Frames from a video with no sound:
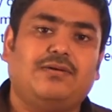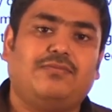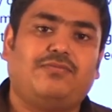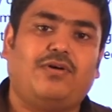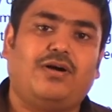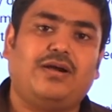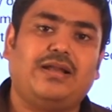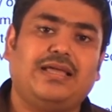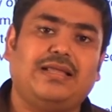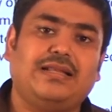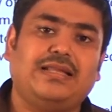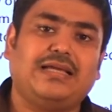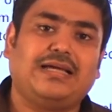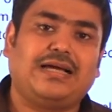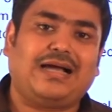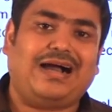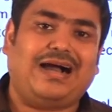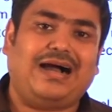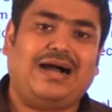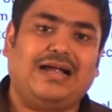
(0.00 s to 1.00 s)
For
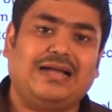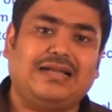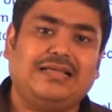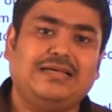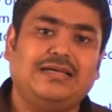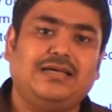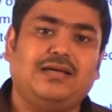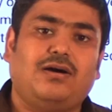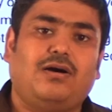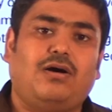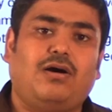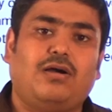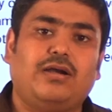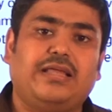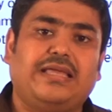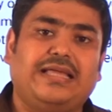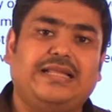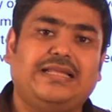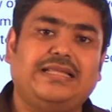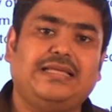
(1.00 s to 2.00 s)
any car
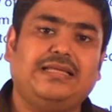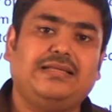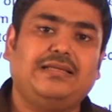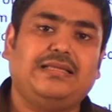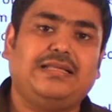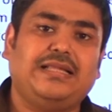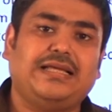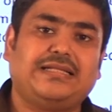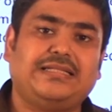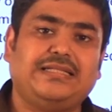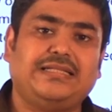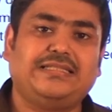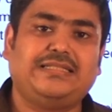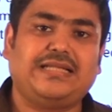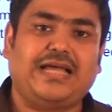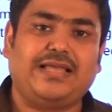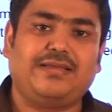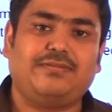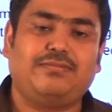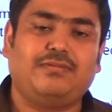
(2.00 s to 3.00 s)
or any electric
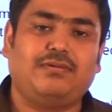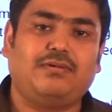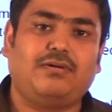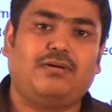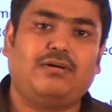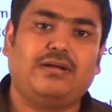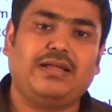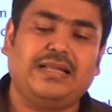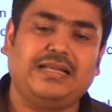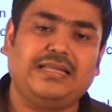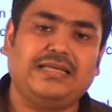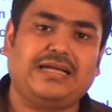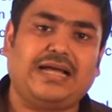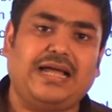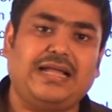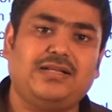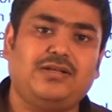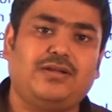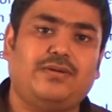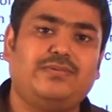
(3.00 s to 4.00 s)
drive, any
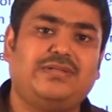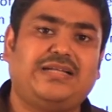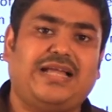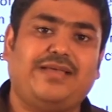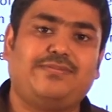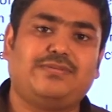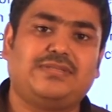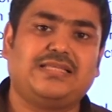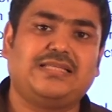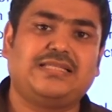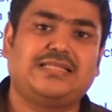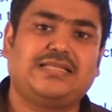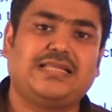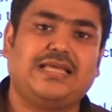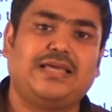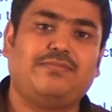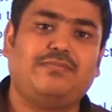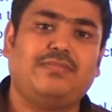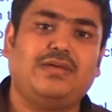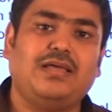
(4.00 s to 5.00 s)
kind of drive
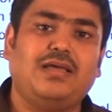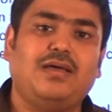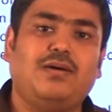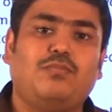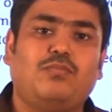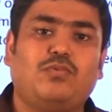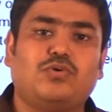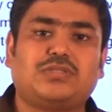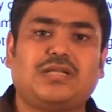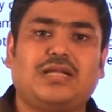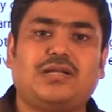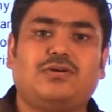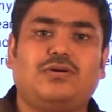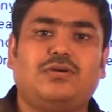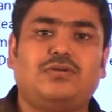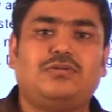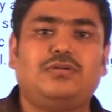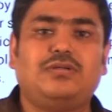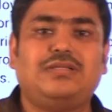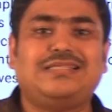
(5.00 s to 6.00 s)
system, motion
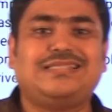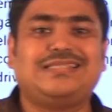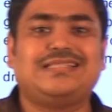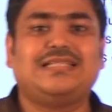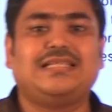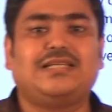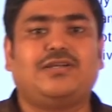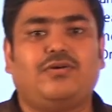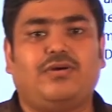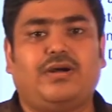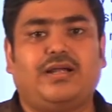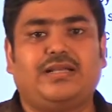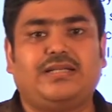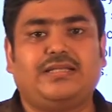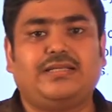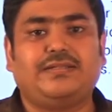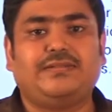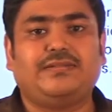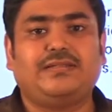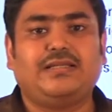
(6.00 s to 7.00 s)
control is
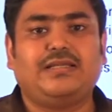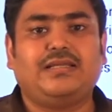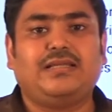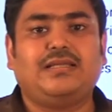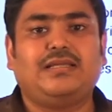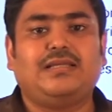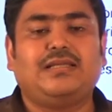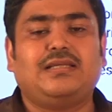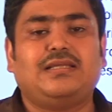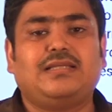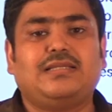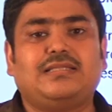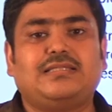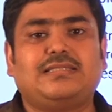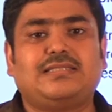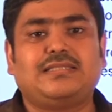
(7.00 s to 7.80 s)
required.